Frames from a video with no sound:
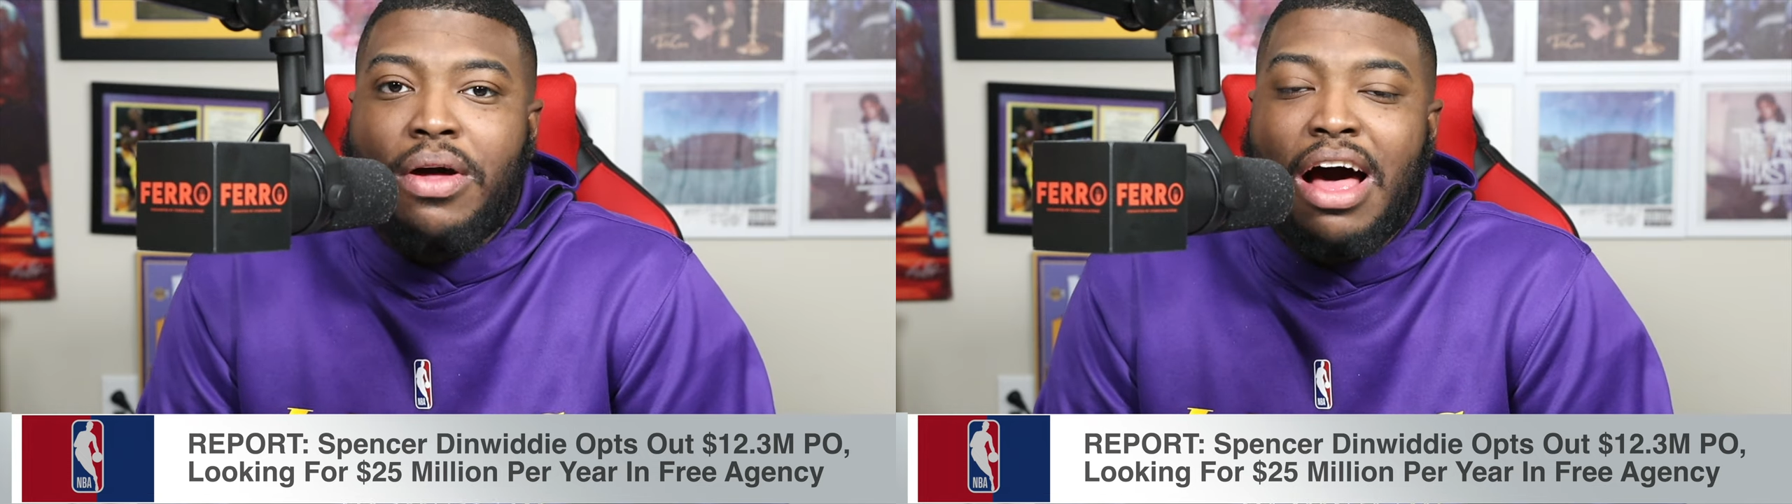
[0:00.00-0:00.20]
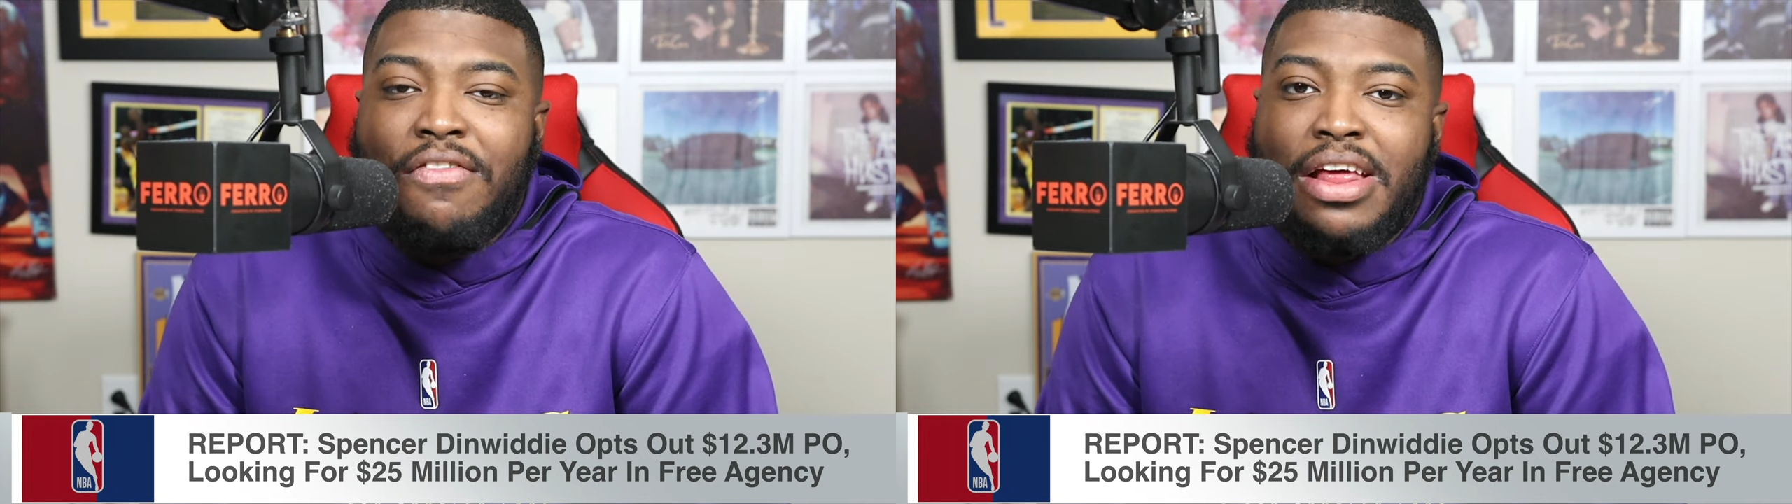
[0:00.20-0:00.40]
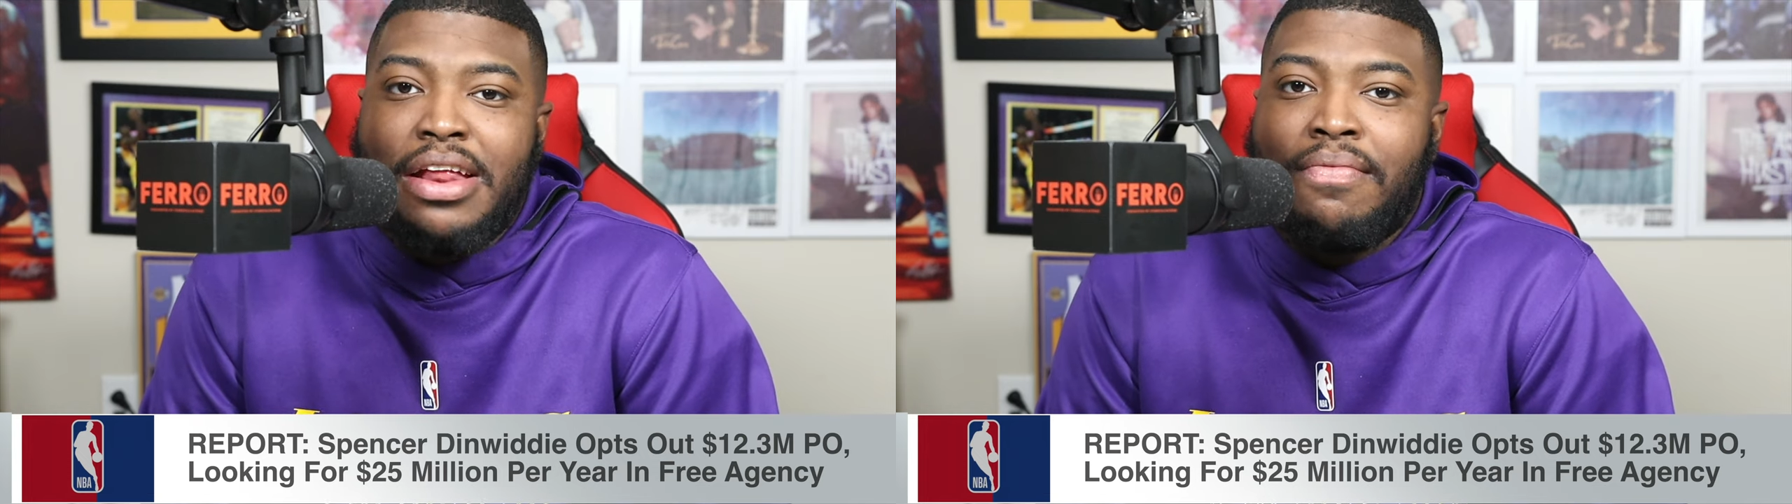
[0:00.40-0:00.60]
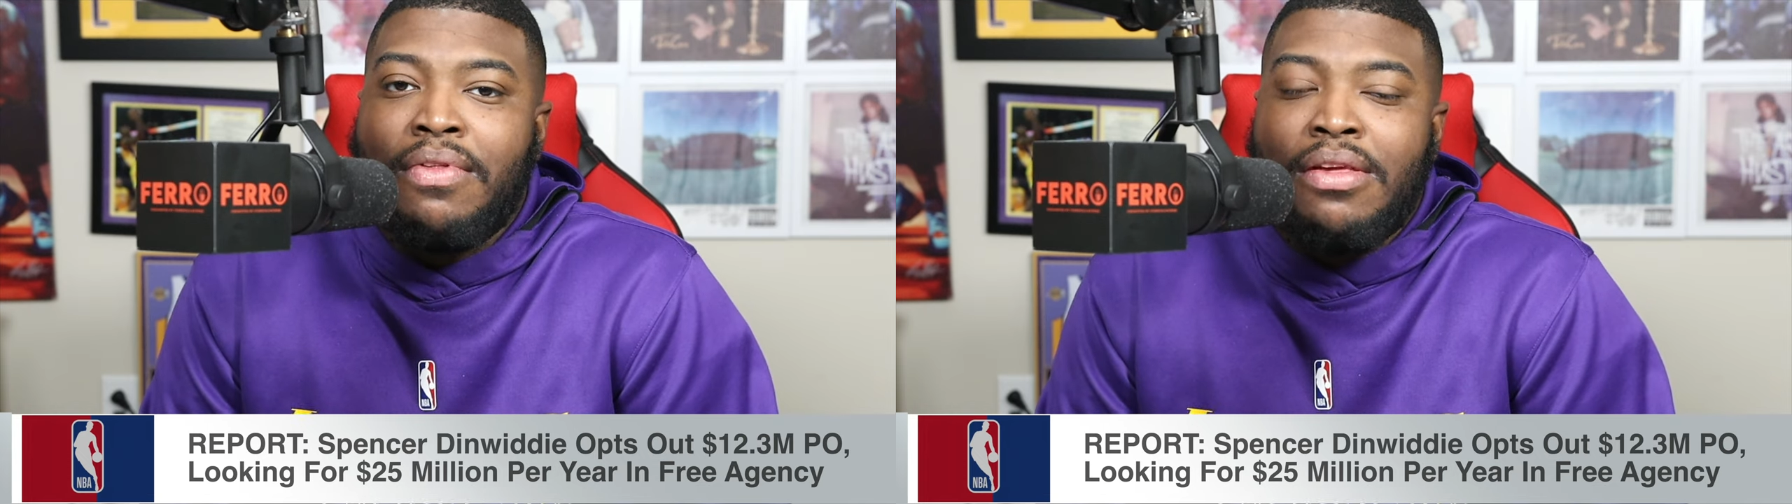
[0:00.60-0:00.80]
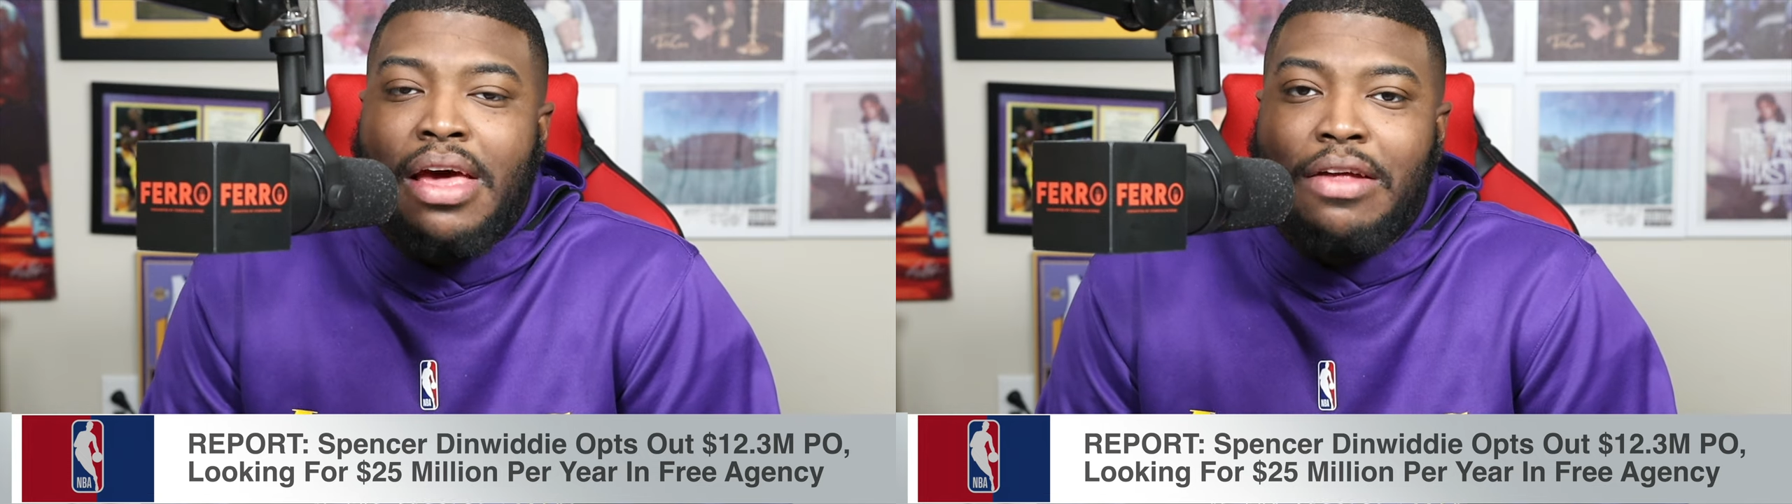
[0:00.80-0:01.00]
coveting
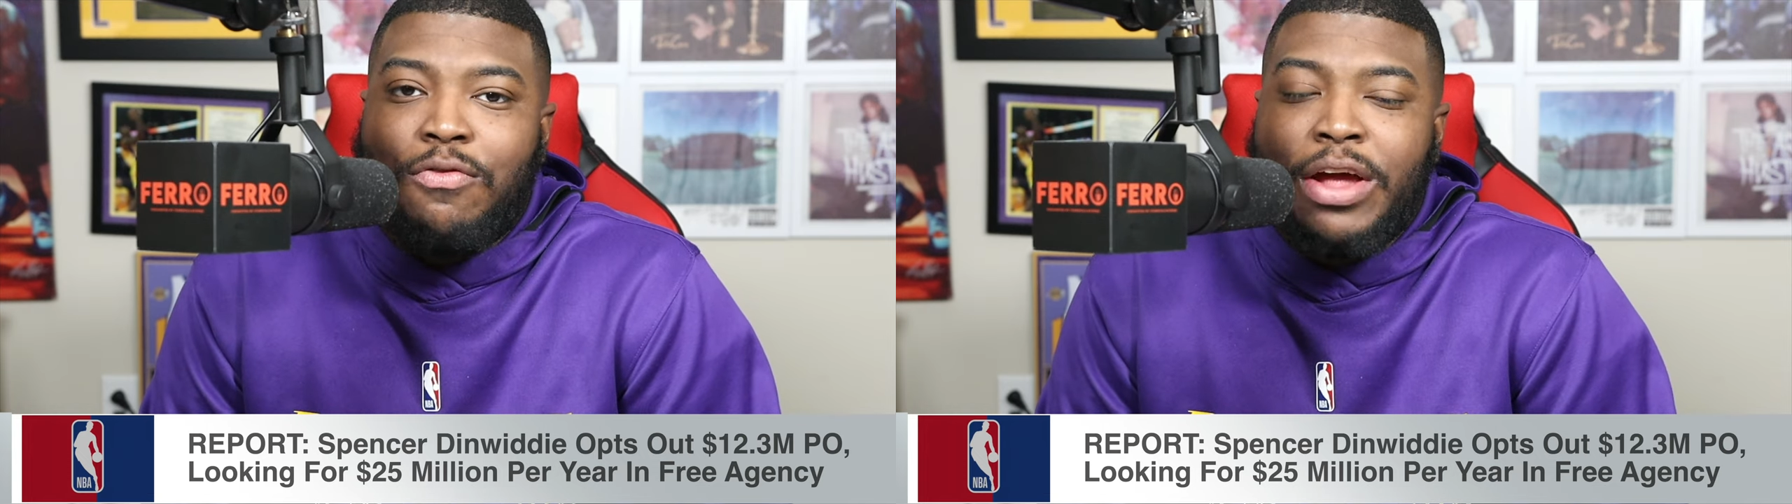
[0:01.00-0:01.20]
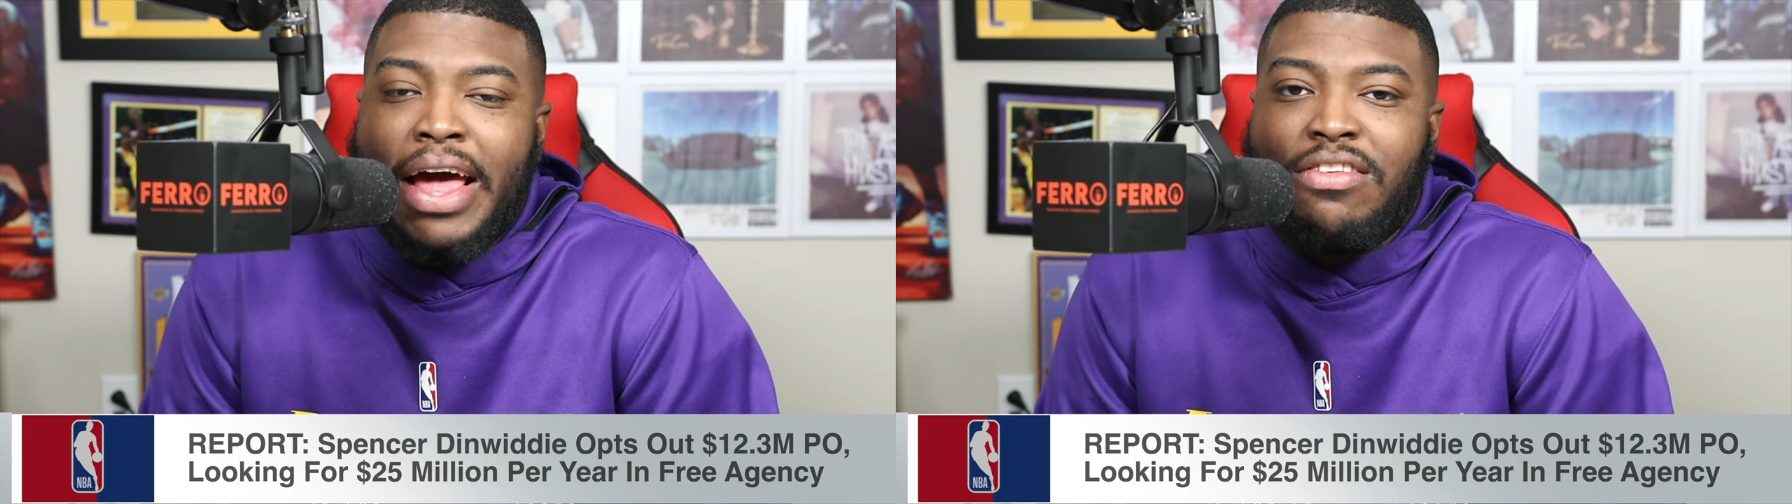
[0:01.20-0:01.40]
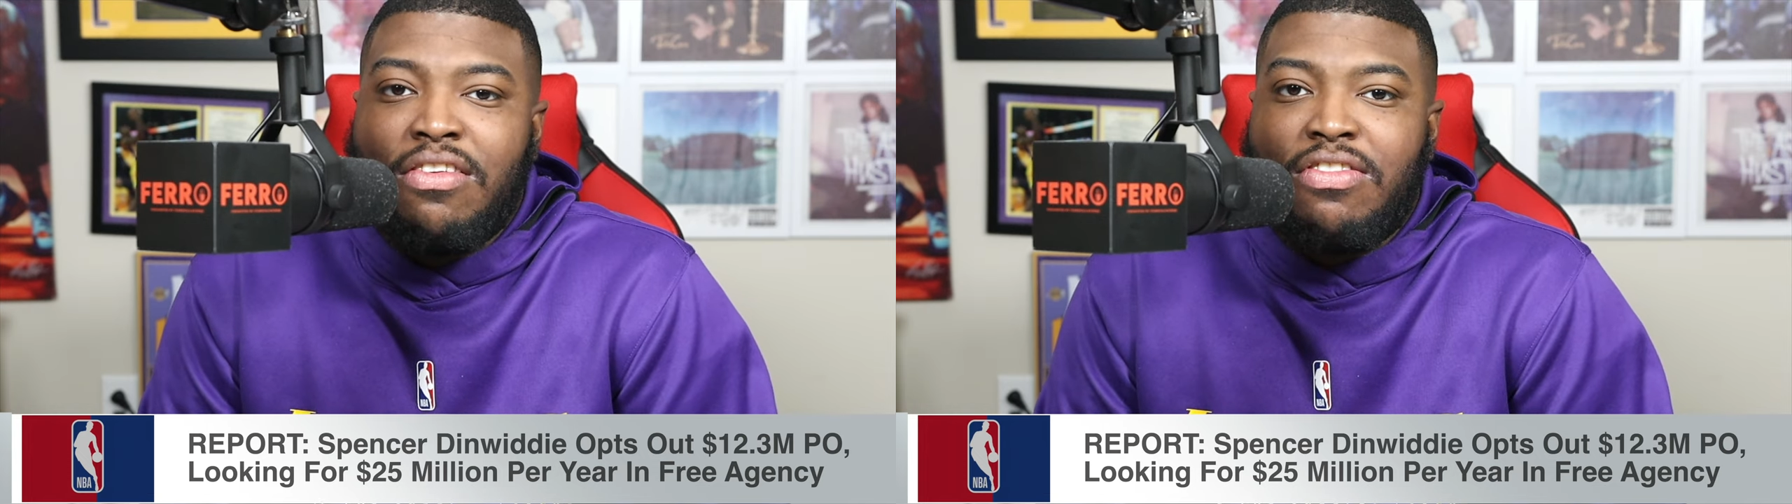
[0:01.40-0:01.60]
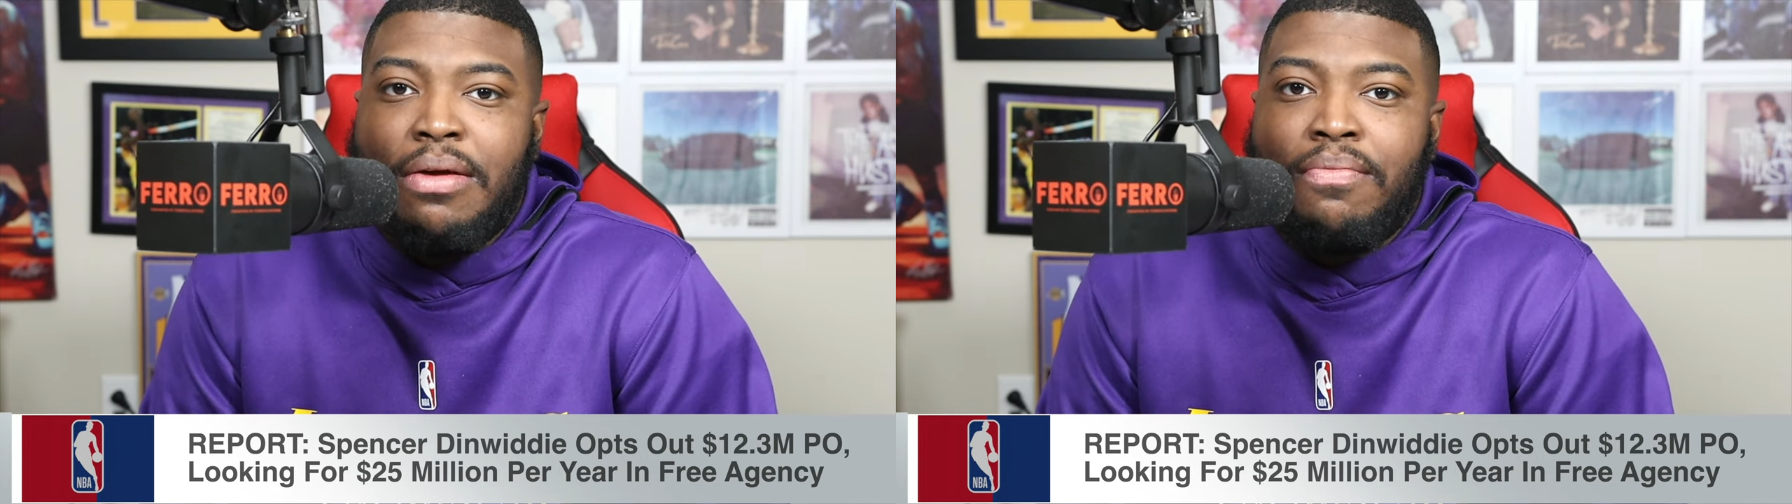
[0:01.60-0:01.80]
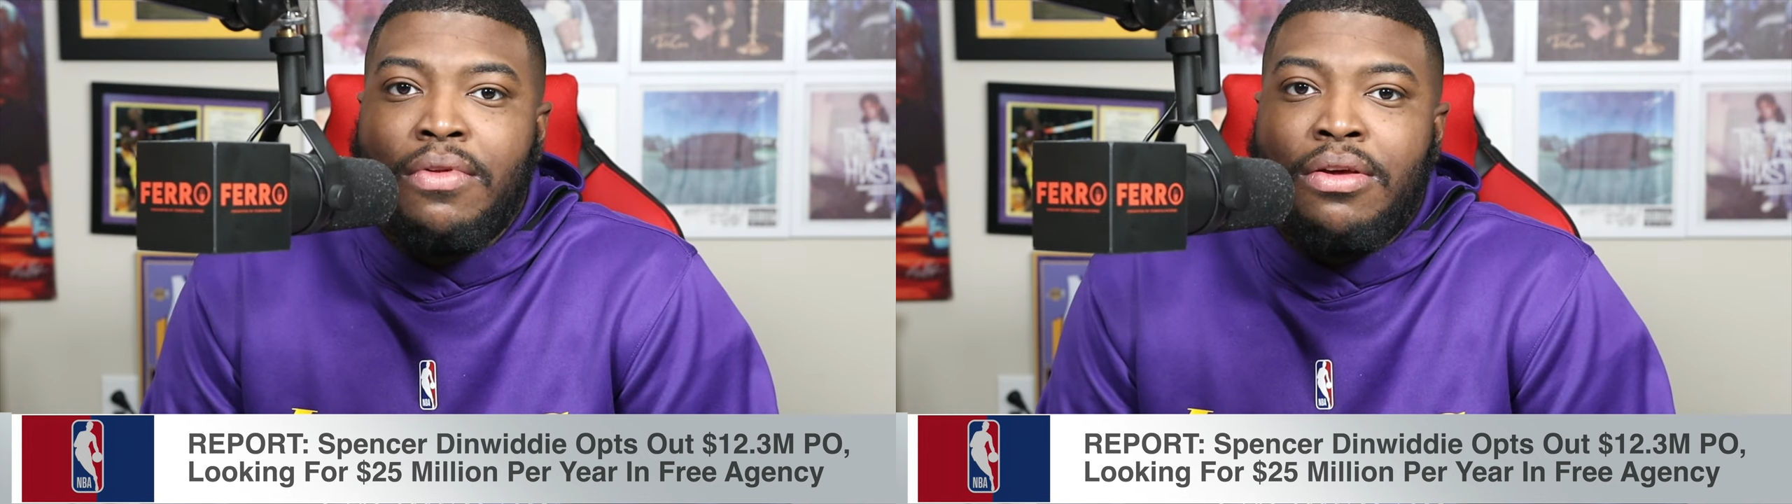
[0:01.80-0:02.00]
in free agency?